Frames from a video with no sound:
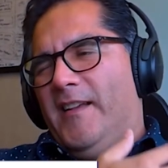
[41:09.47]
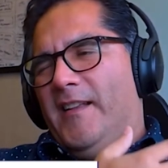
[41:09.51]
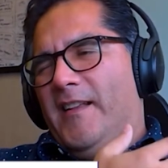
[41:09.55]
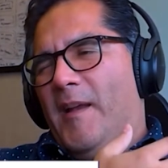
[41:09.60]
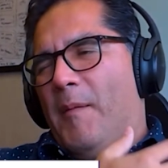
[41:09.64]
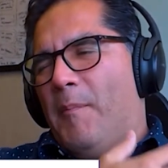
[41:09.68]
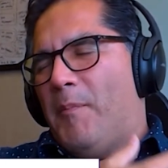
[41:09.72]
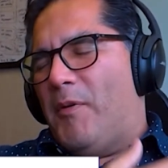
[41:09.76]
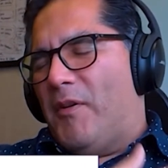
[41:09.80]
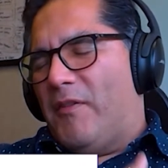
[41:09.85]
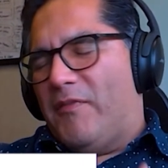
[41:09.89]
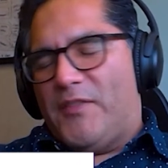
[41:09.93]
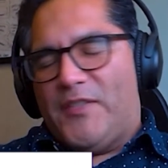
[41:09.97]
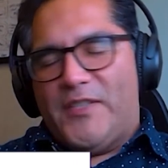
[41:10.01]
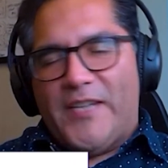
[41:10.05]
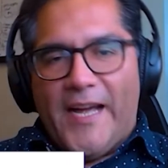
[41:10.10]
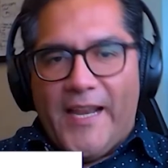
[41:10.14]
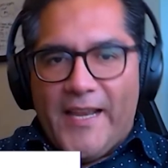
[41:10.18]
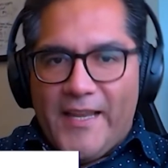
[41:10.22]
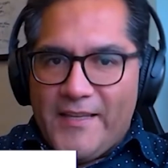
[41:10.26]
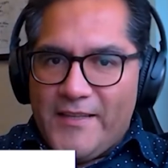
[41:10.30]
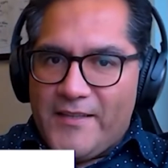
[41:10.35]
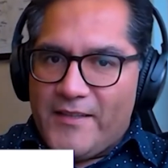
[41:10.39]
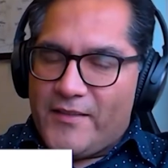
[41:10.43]
number of
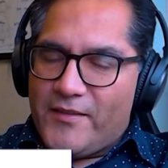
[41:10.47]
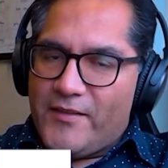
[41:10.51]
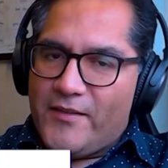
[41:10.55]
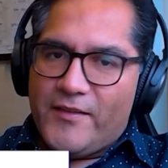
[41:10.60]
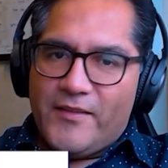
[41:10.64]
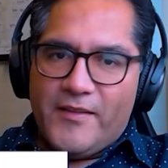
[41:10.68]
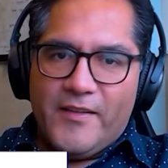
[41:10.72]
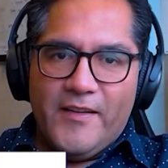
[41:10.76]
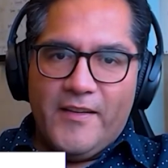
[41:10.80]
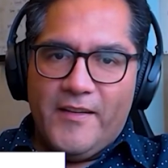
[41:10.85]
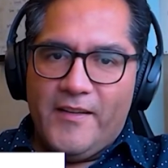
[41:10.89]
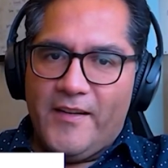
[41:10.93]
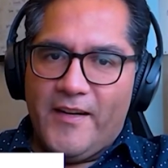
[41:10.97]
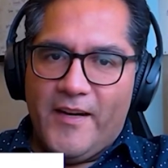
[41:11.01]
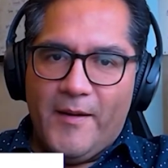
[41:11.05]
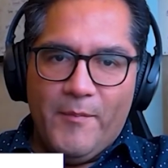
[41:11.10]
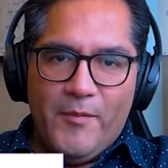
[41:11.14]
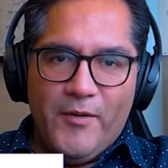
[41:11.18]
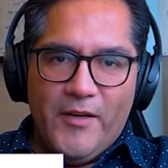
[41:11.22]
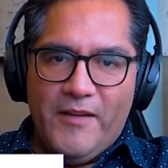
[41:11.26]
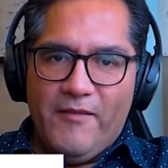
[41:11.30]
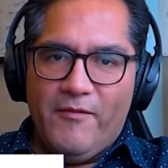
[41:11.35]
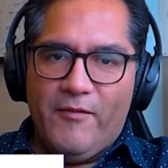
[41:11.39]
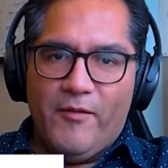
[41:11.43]
challenges is
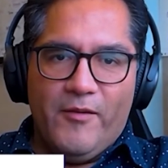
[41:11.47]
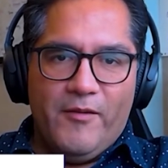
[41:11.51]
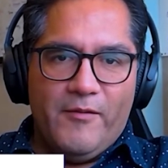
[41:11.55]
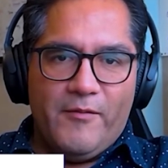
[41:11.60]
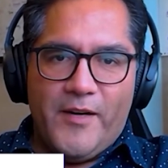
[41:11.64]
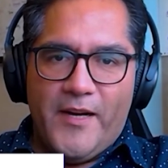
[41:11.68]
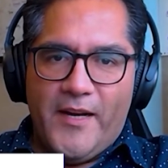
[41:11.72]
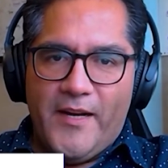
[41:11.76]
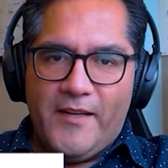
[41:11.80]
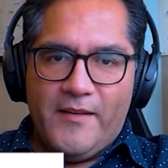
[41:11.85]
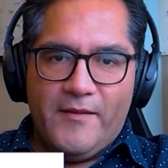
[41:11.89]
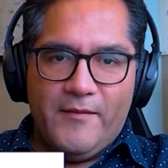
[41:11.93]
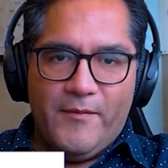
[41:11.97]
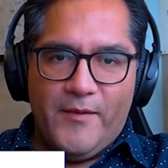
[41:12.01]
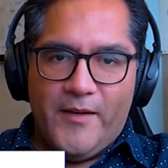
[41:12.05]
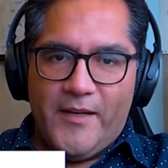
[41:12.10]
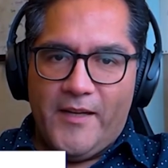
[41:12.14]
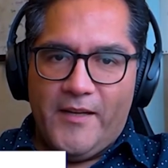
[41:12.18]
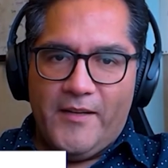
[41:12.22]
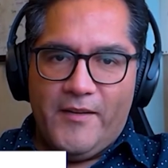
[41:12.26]
unbelievable, right? But